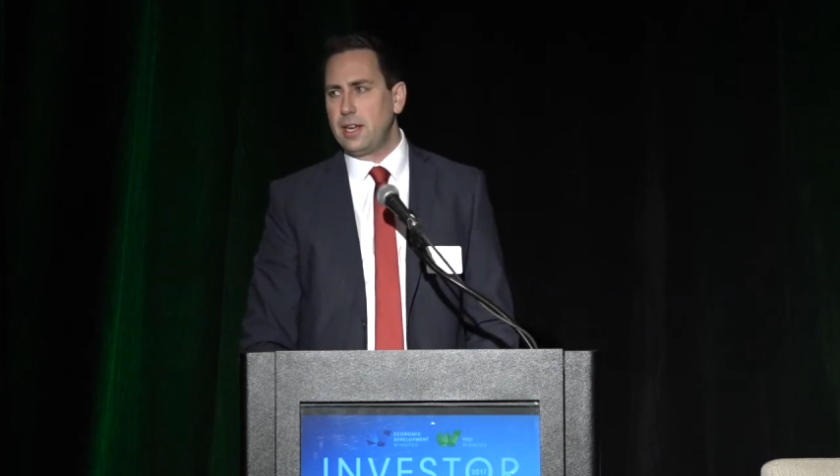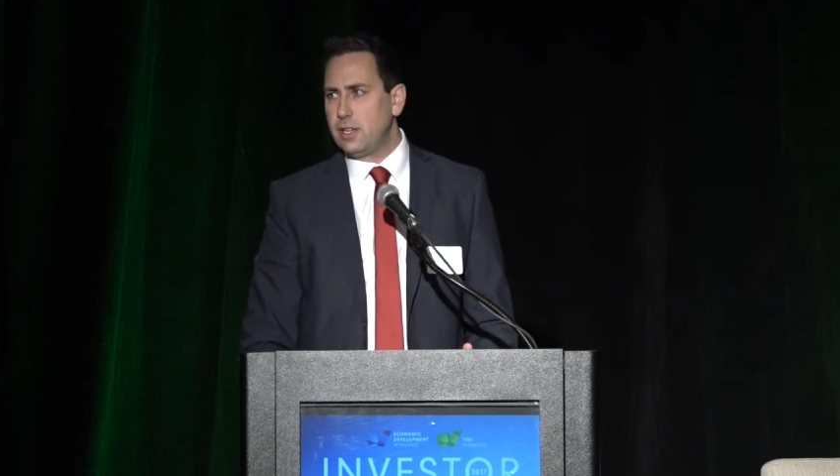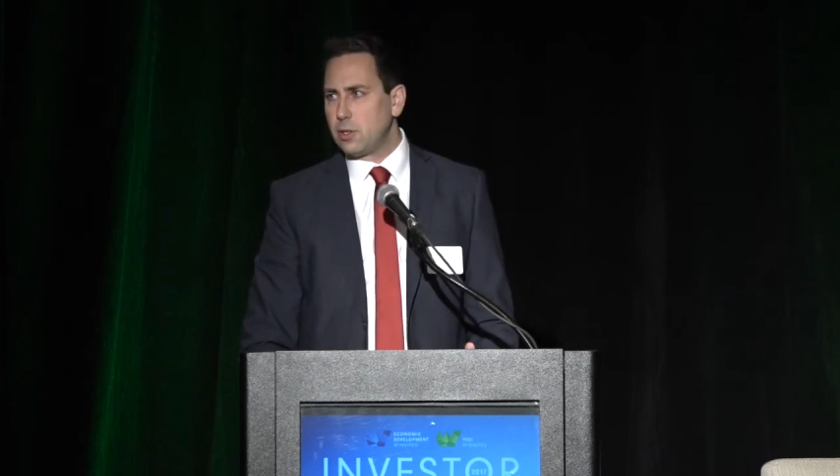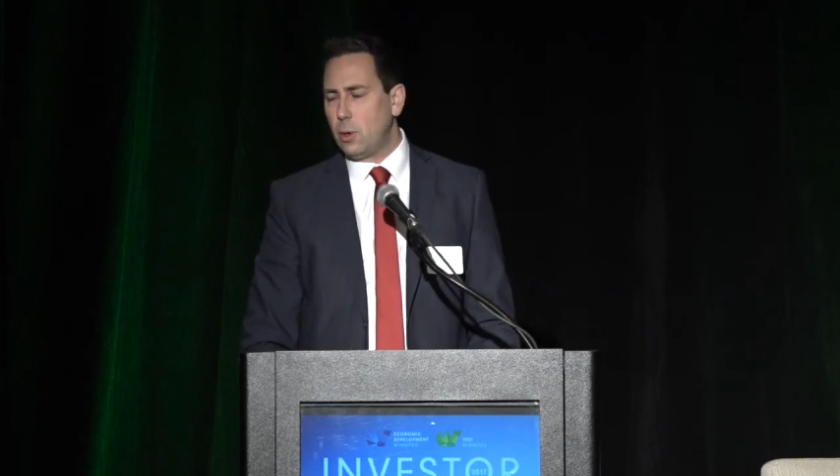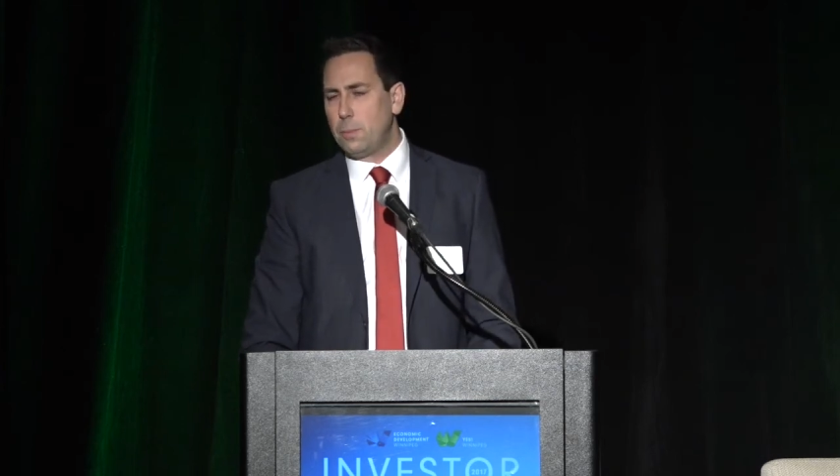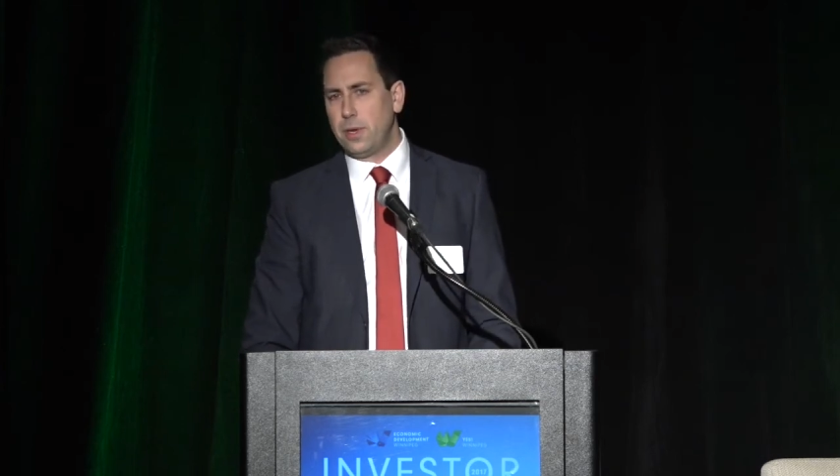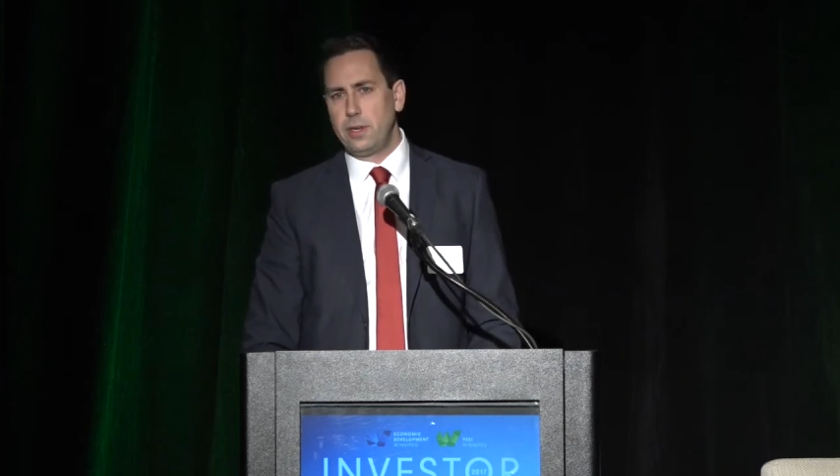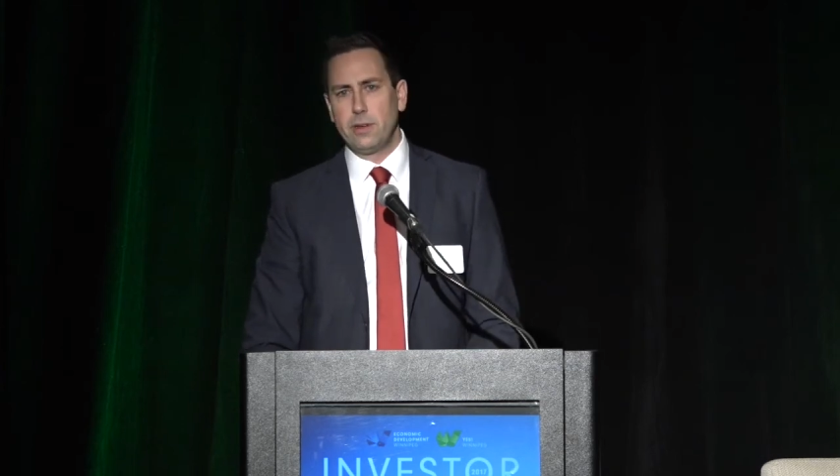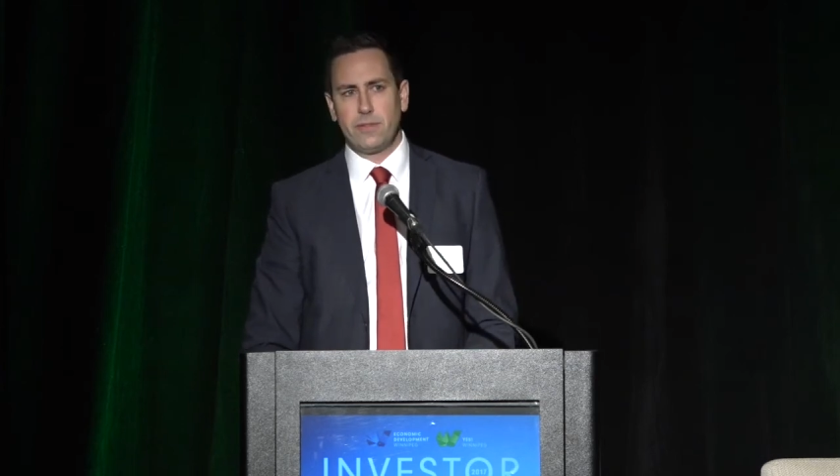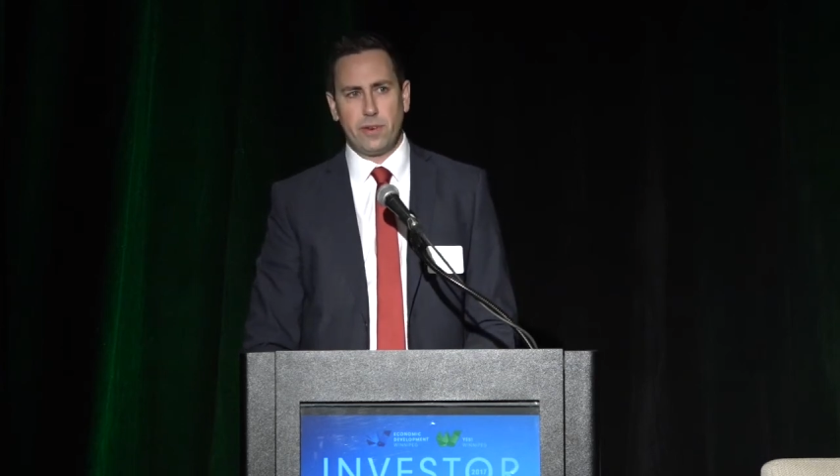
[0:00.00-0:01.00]
is
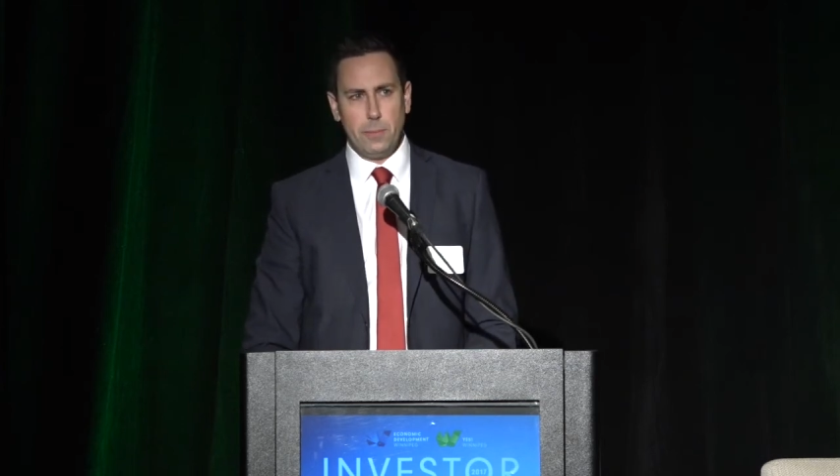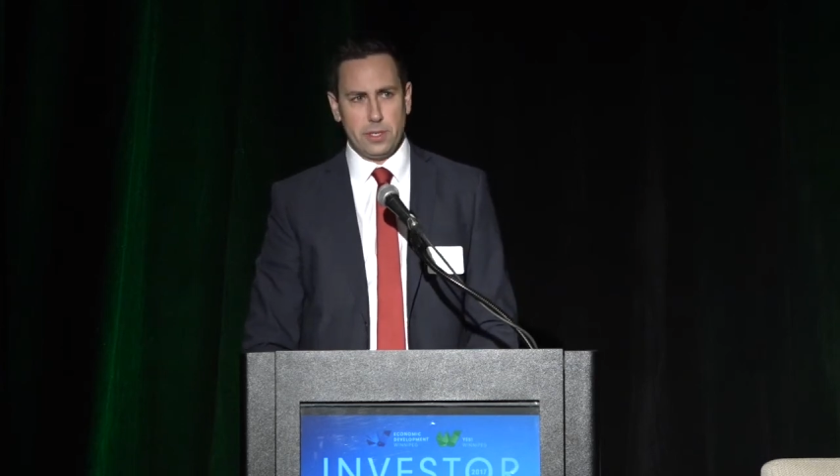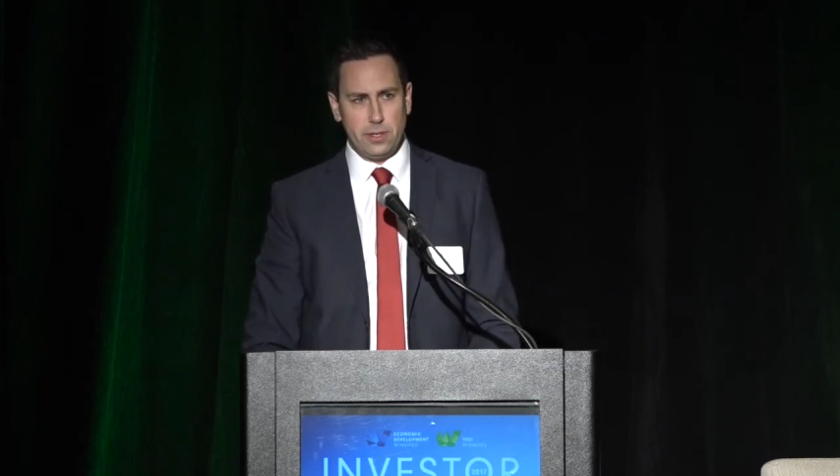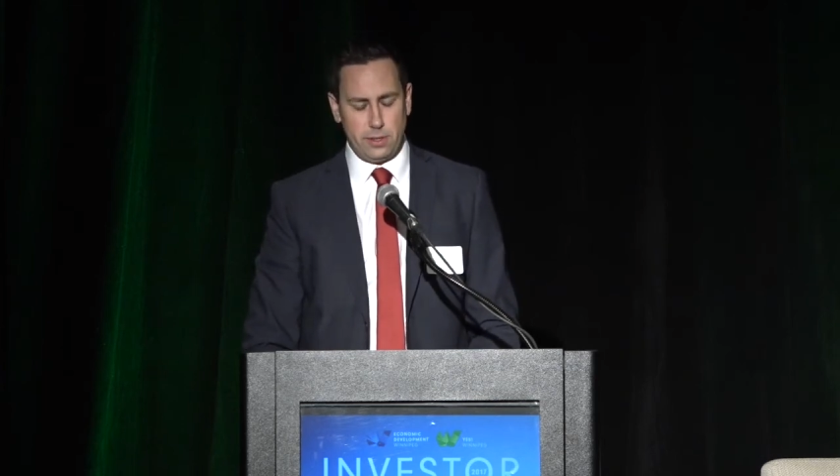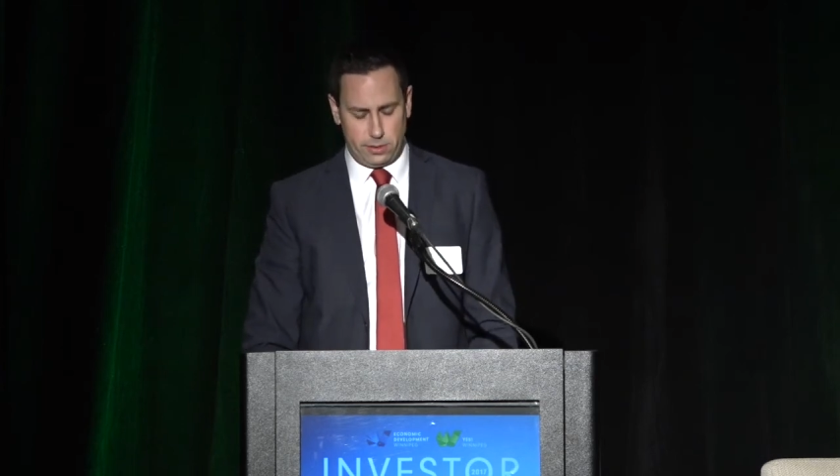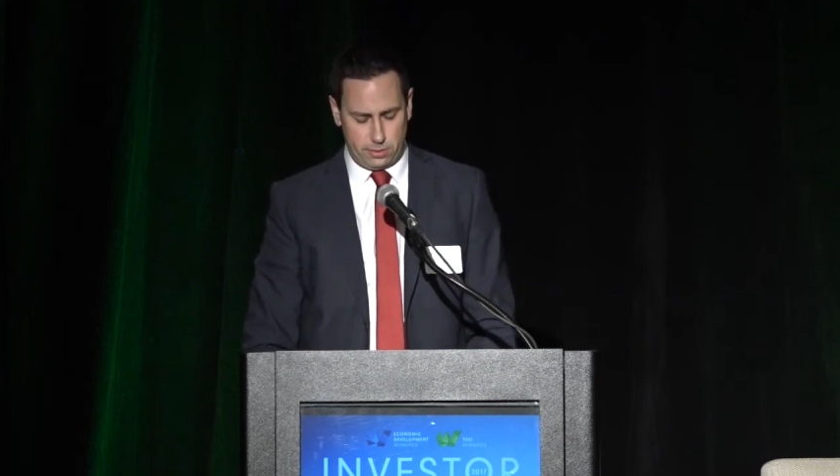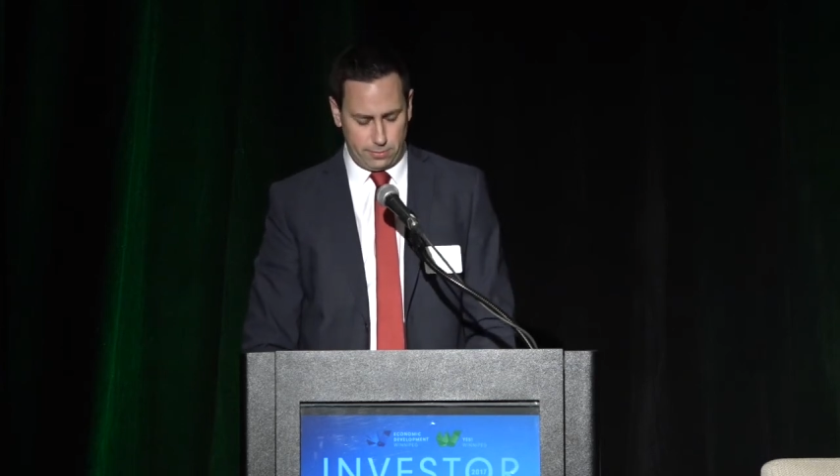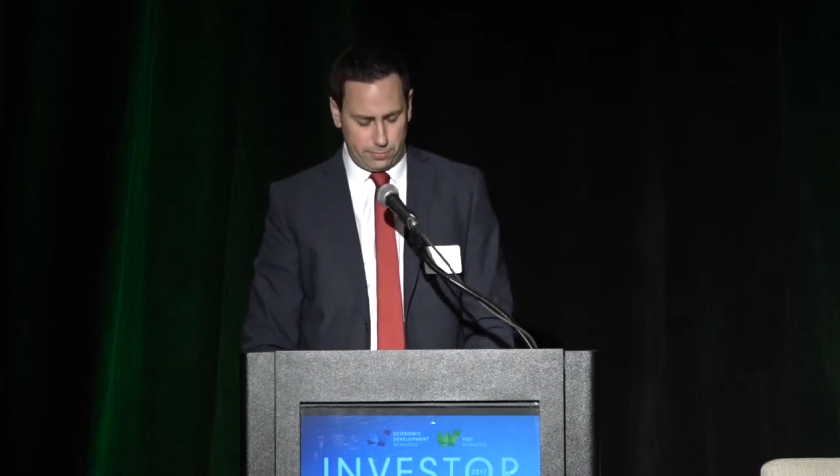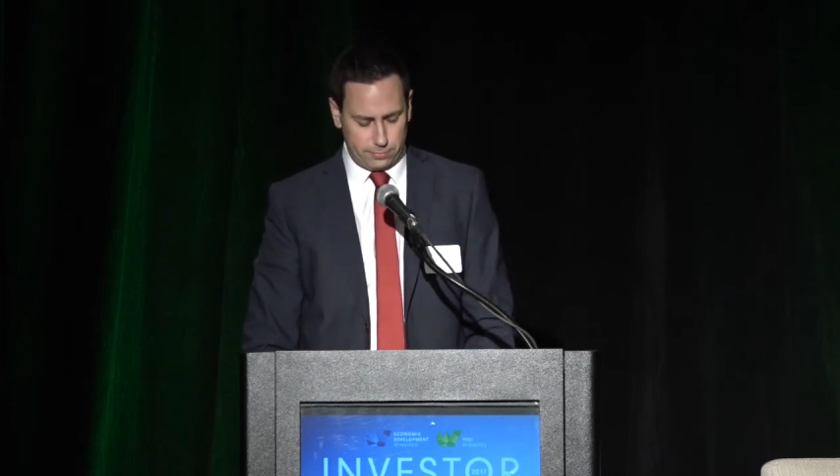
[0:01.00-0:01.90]
open for business.